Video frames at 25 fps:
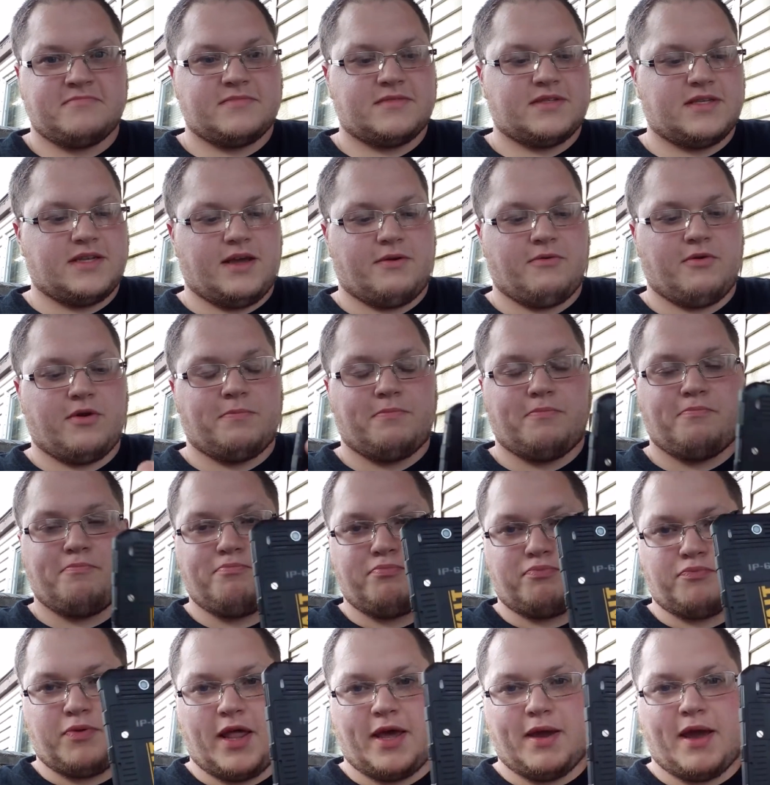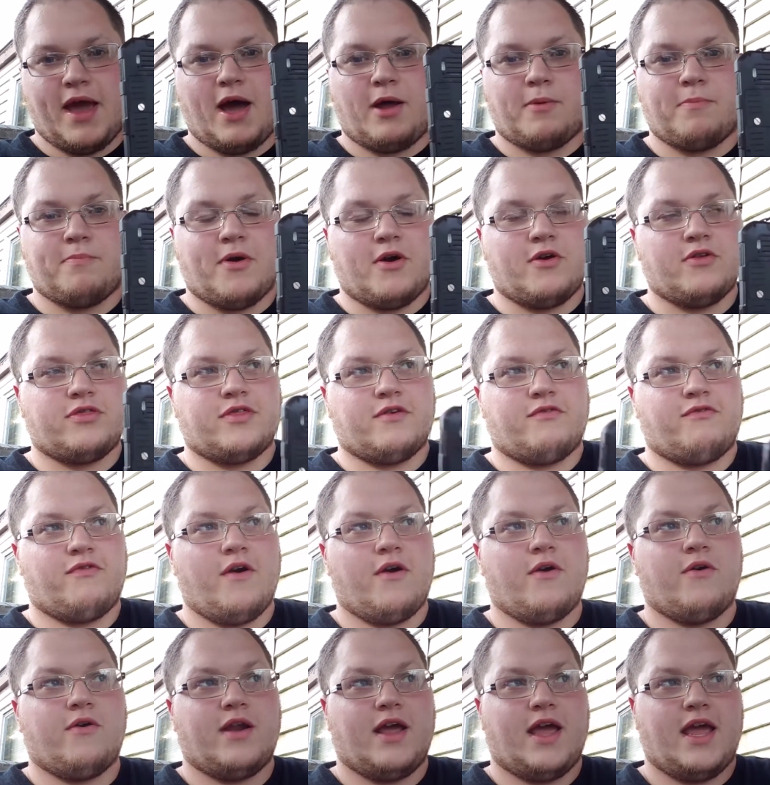would play out both the
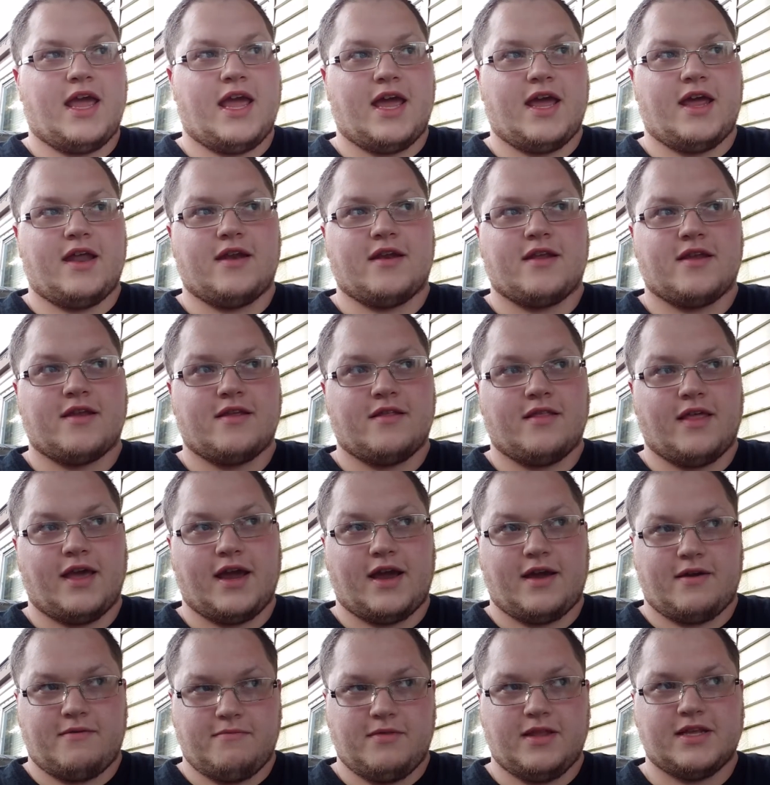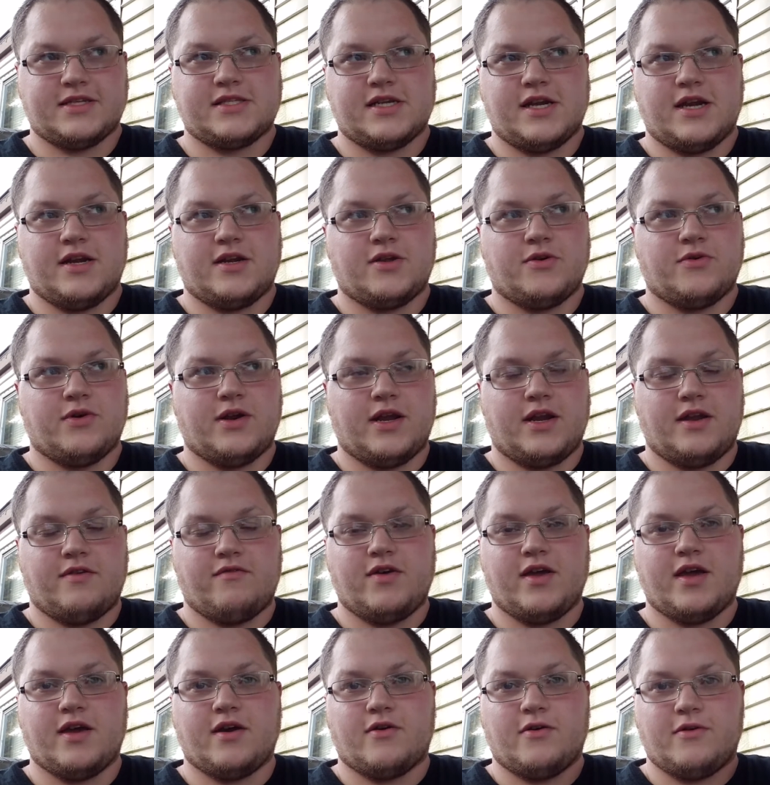phone and like listening to it in the
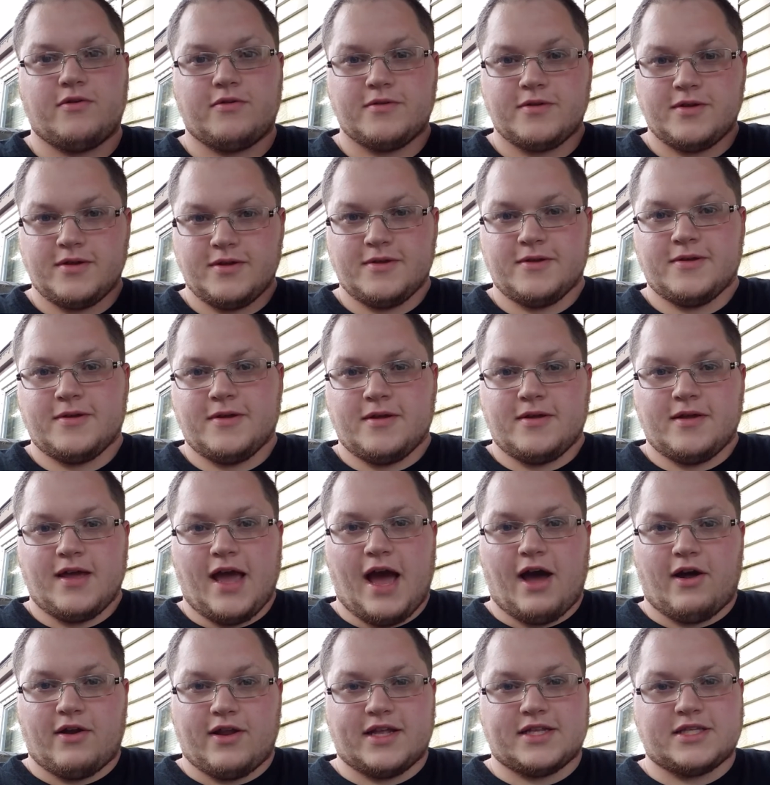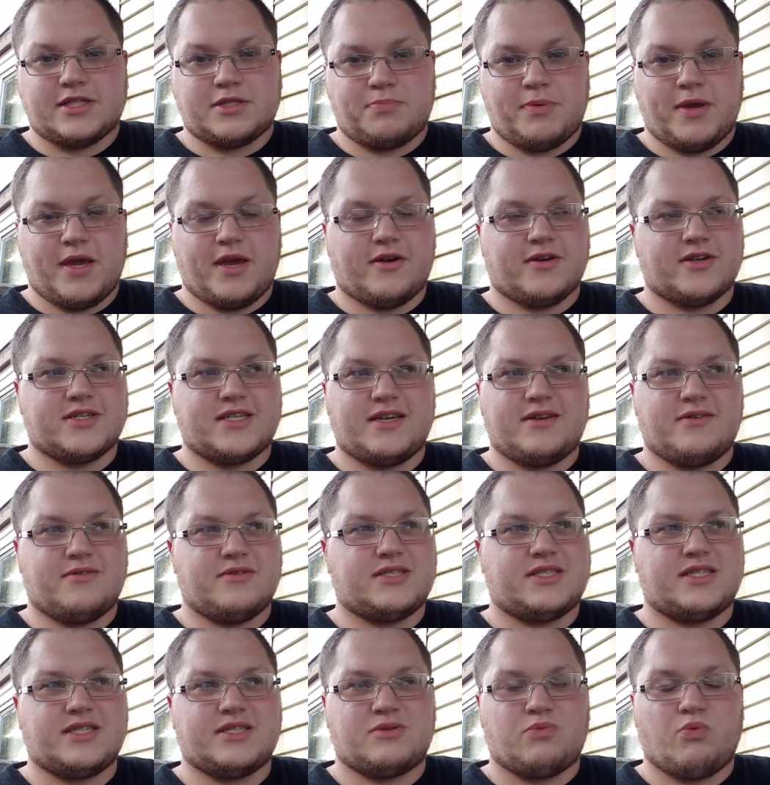vehicle out its speakers, and it
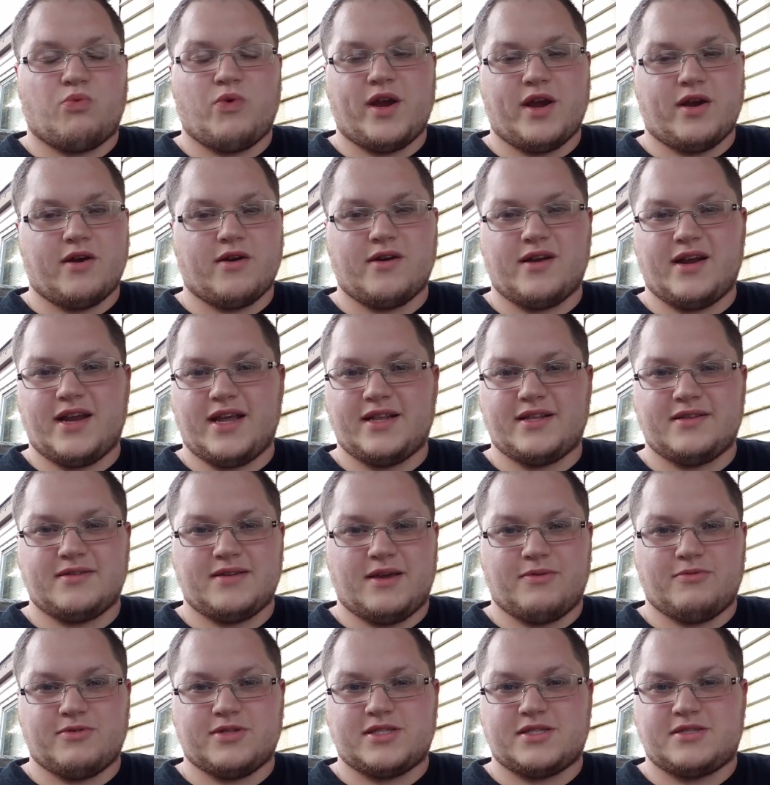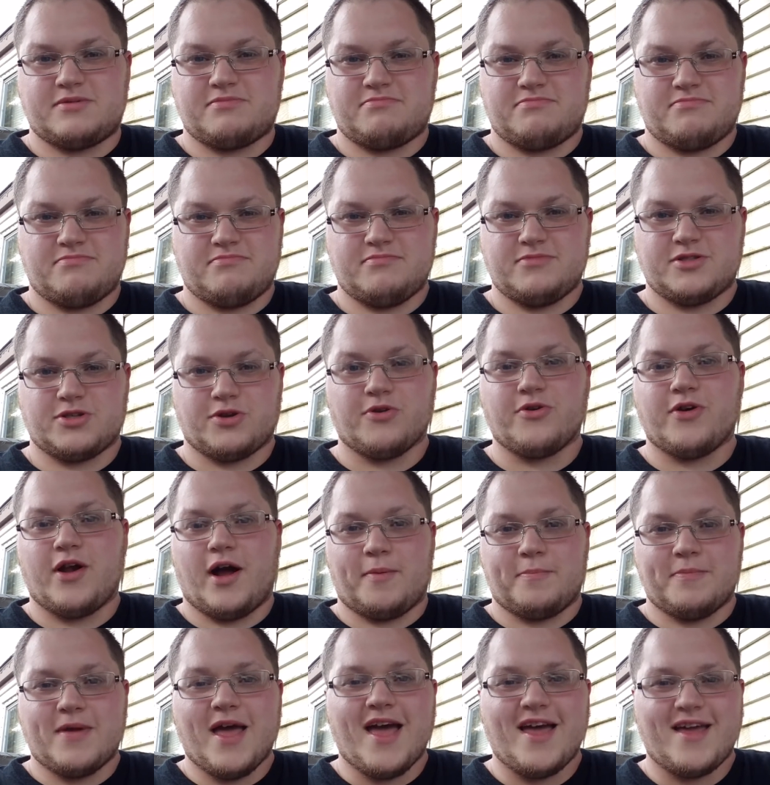was just weird, and it was screwed
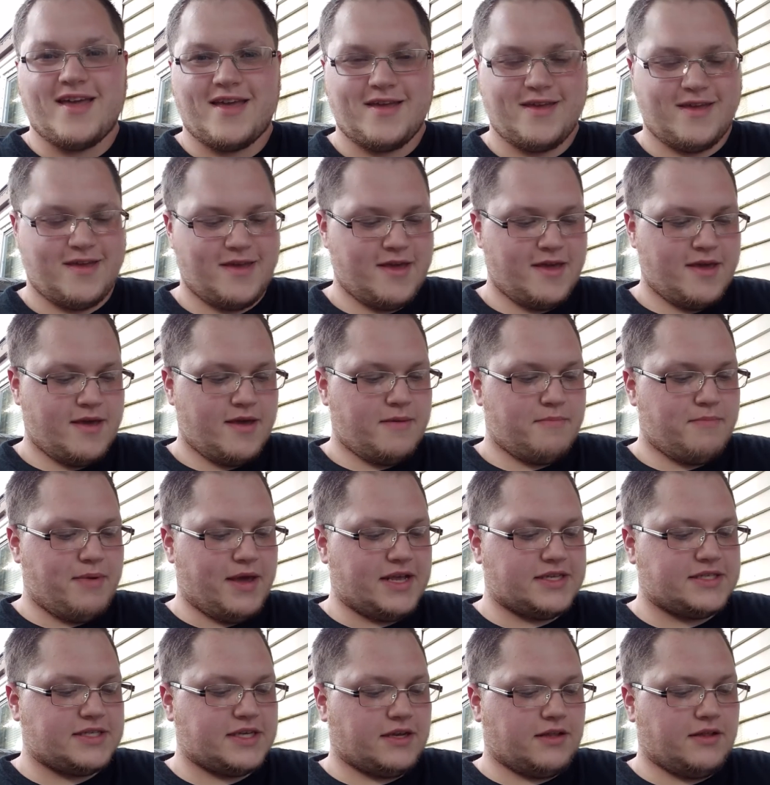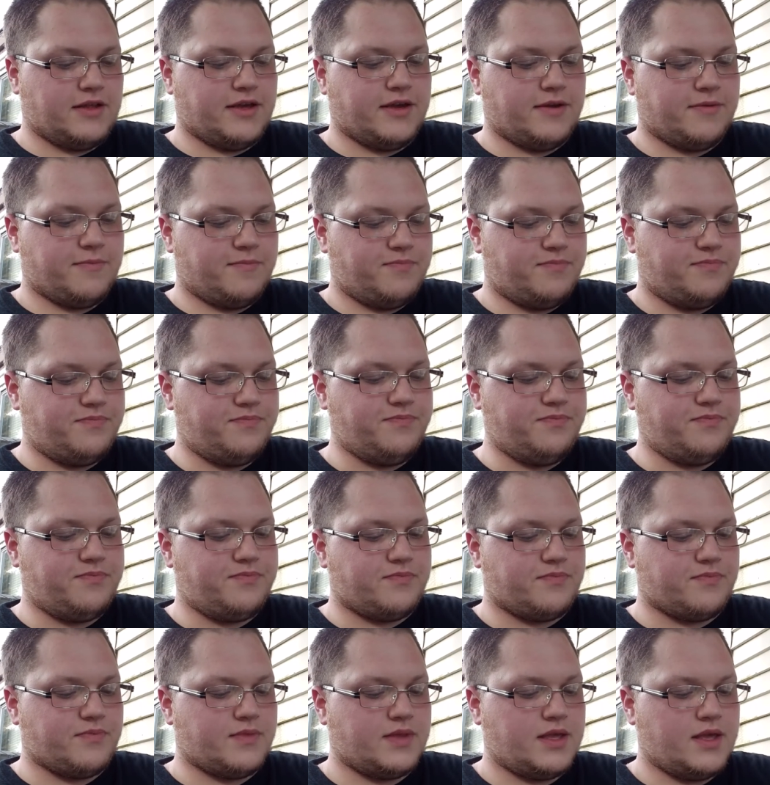up, basically.
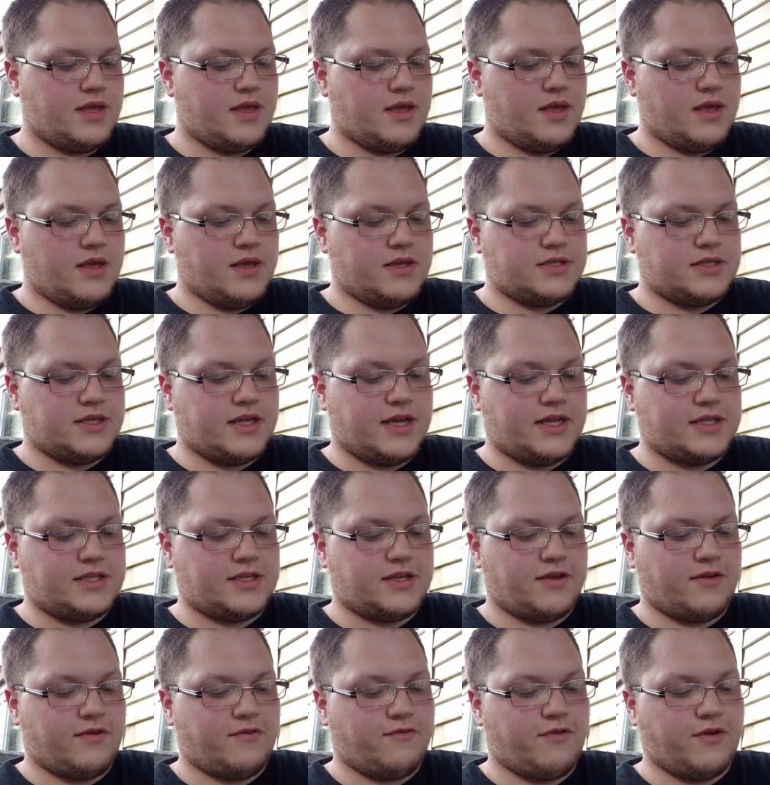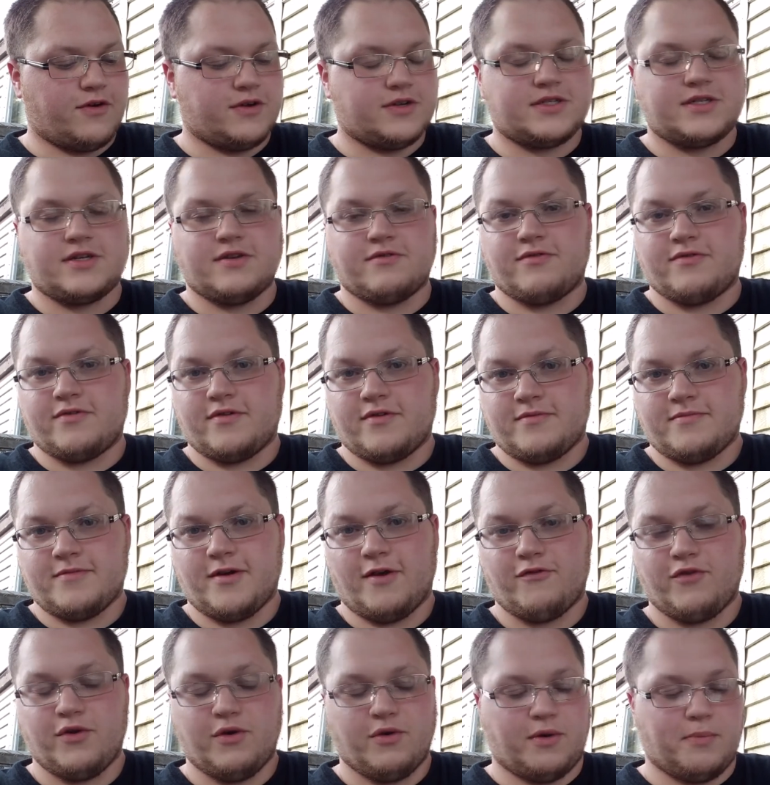So that's first of
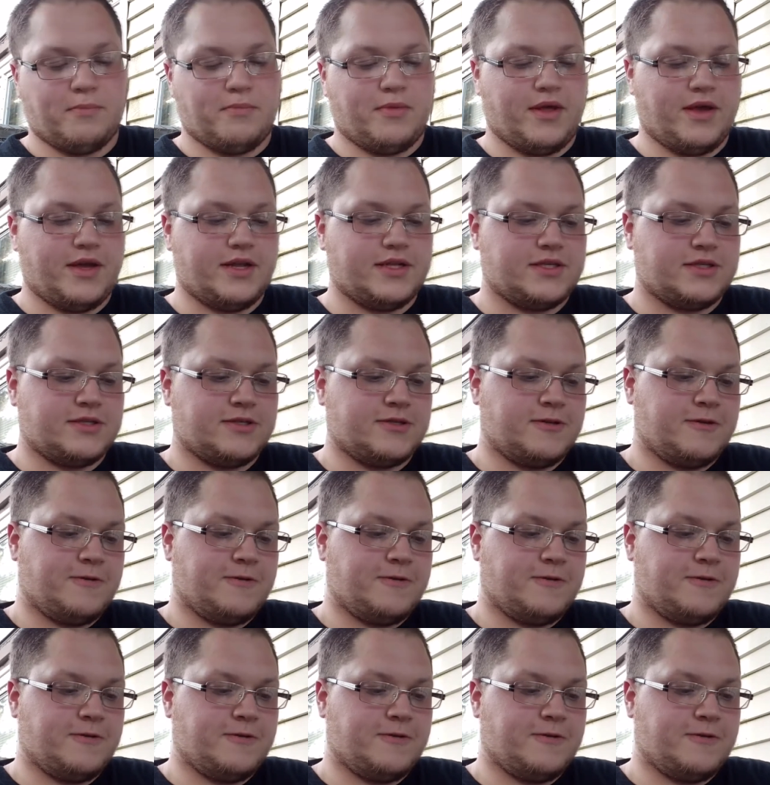a few complaints.